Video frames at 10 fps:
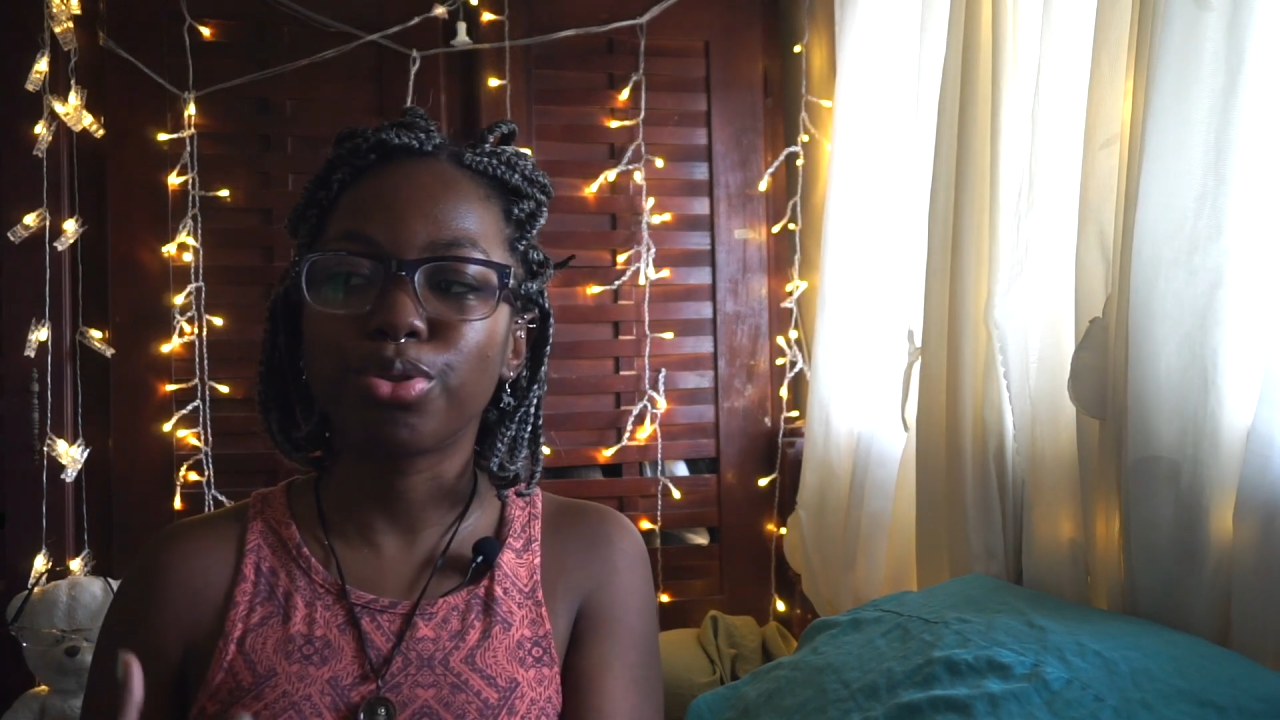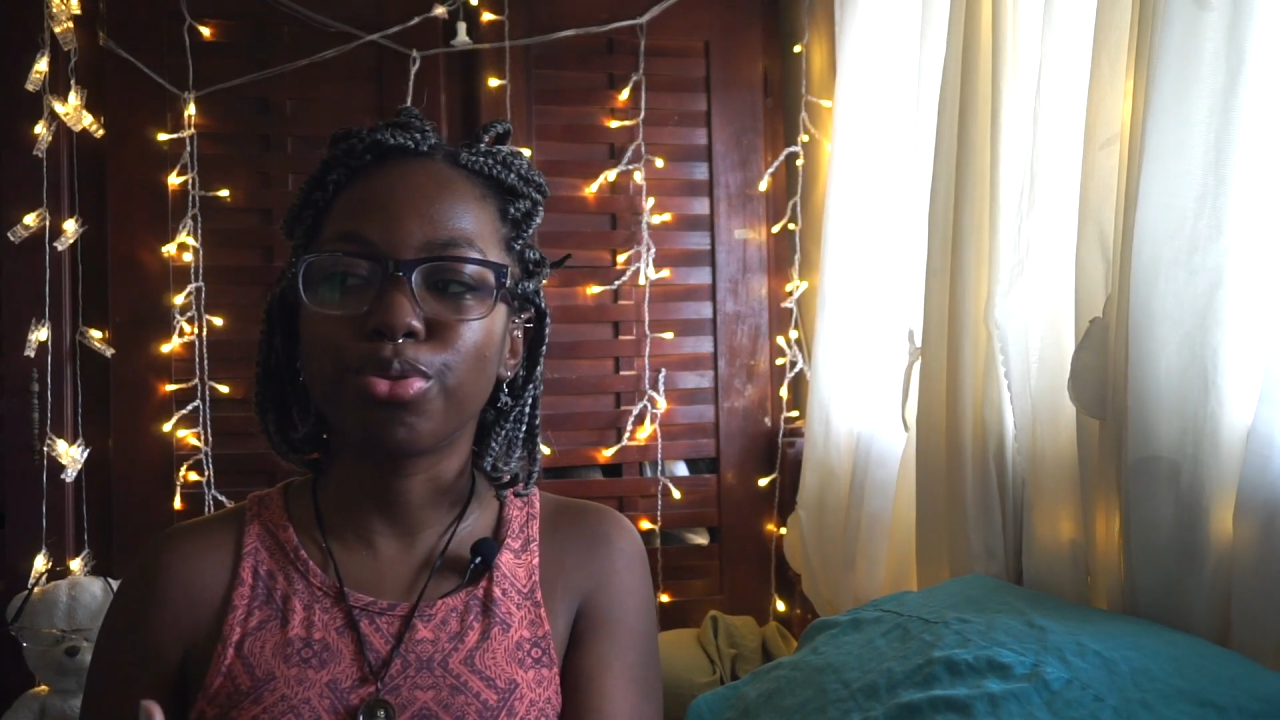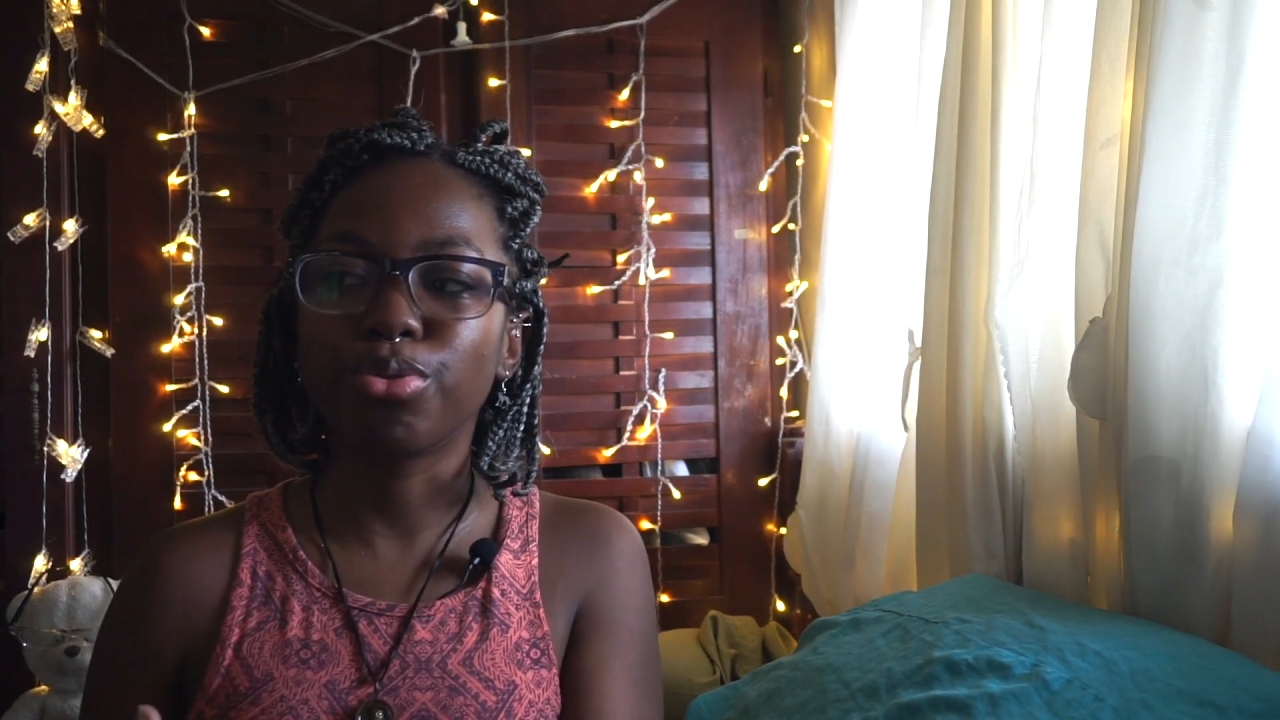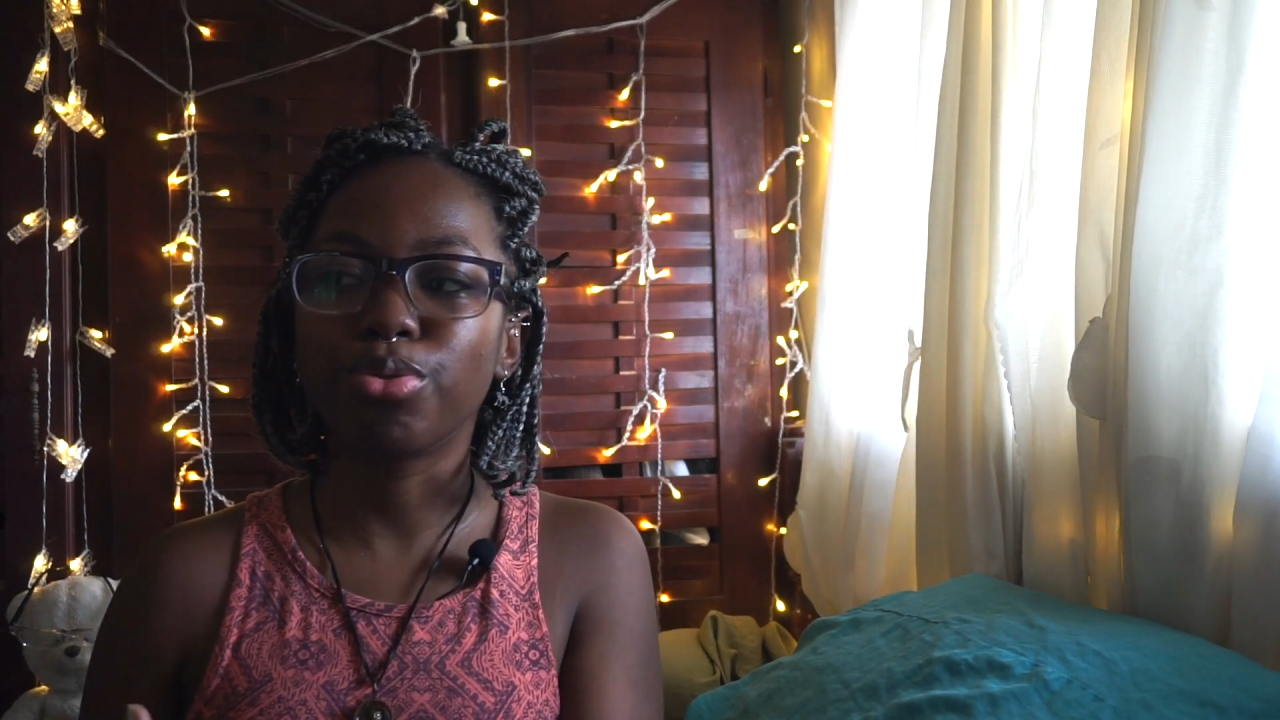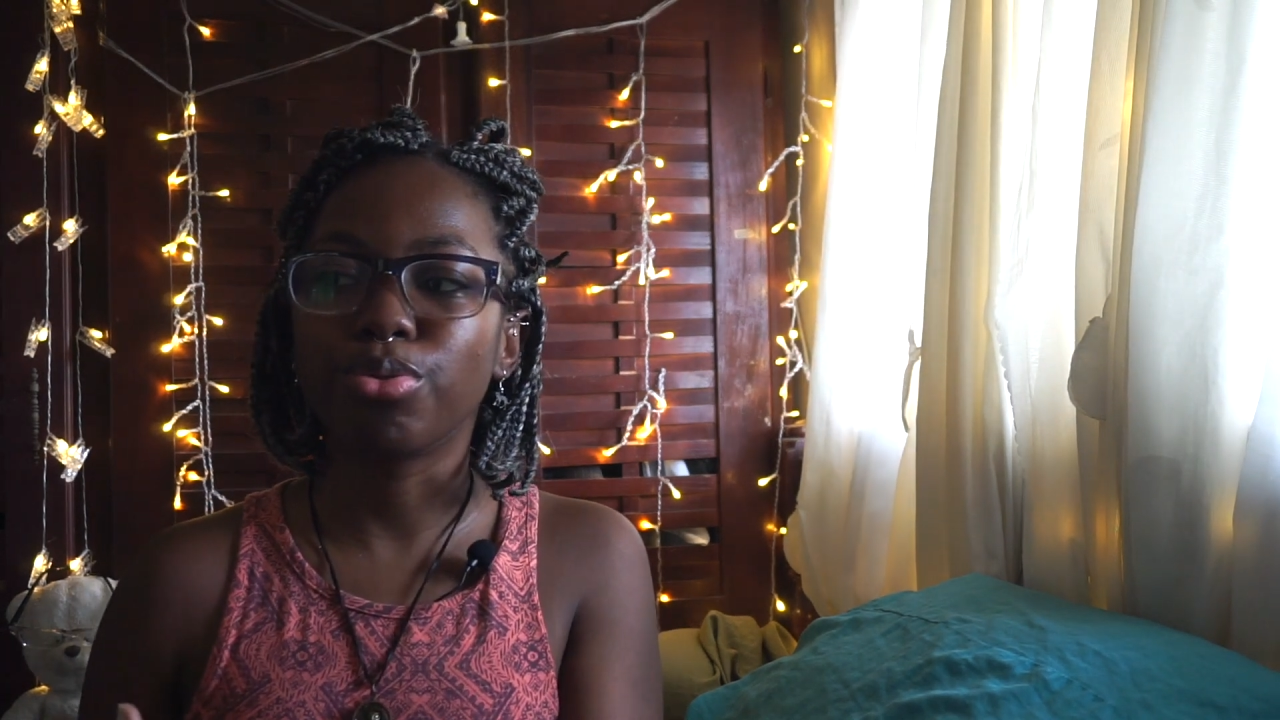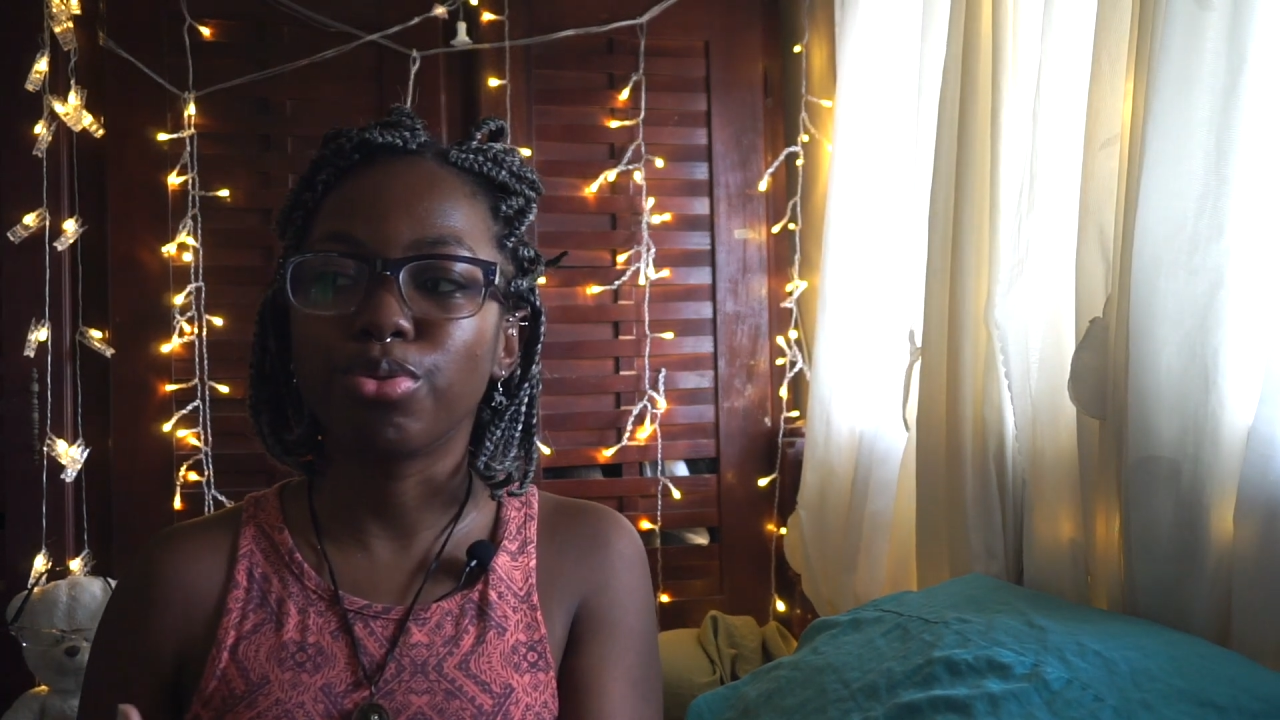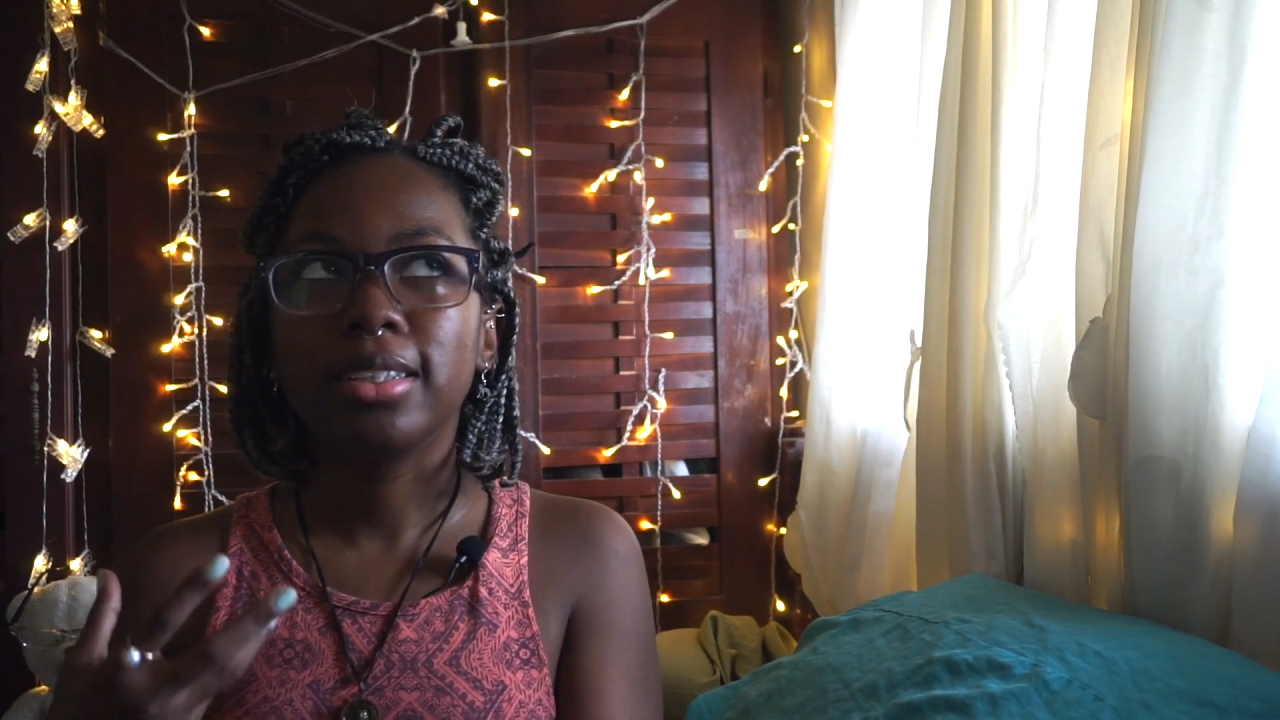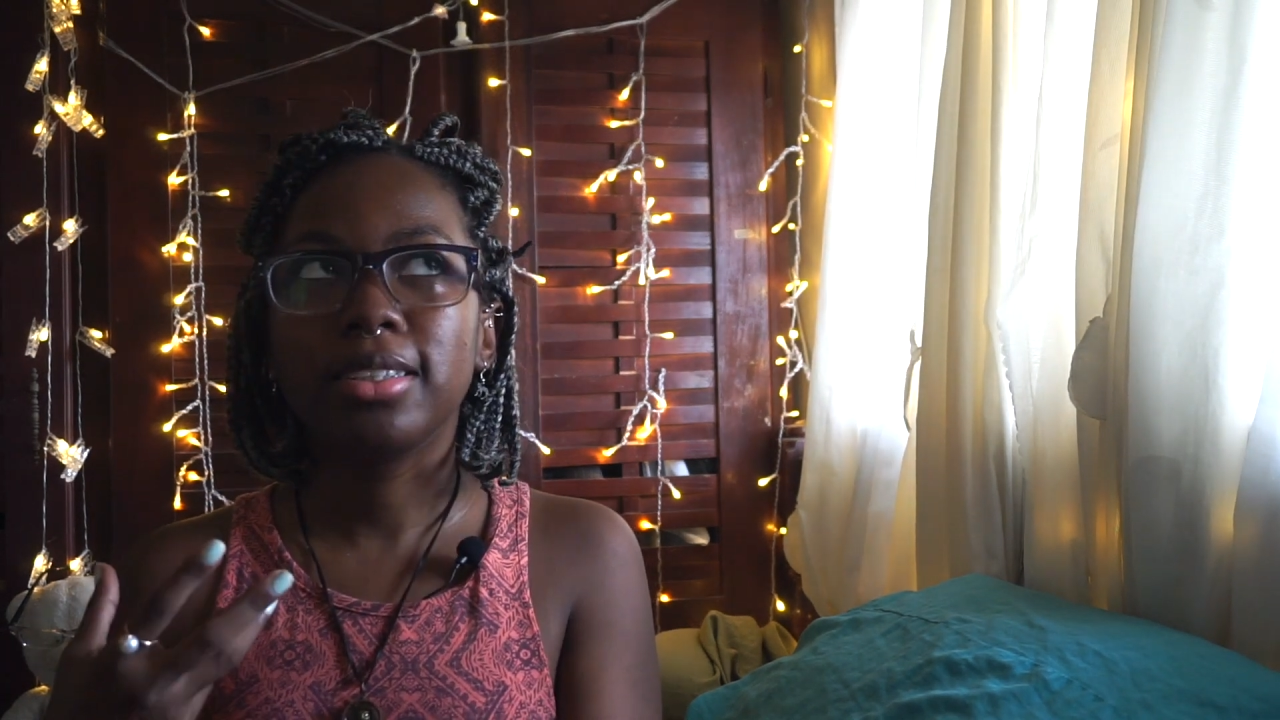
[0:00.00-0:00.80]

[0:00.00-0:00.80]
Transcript: to